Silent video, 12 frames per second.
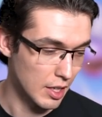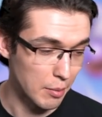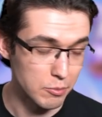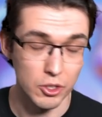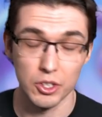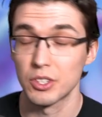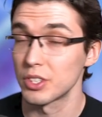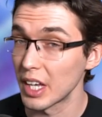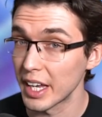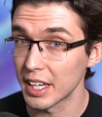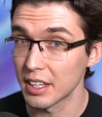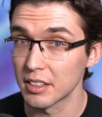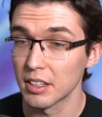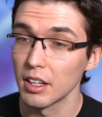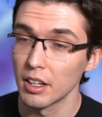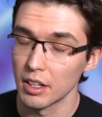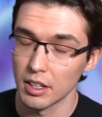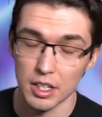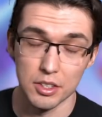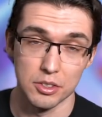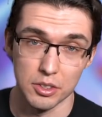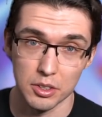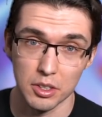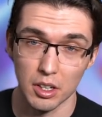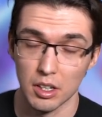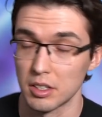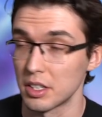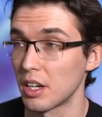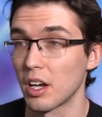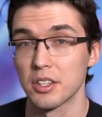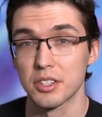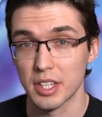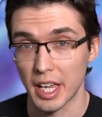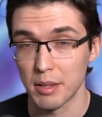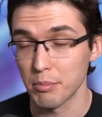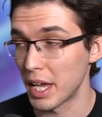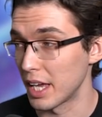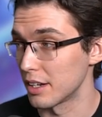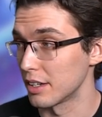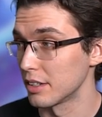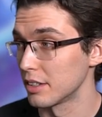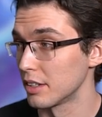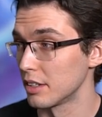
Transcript: I'm just saying he's a good card. He costs 10 mana.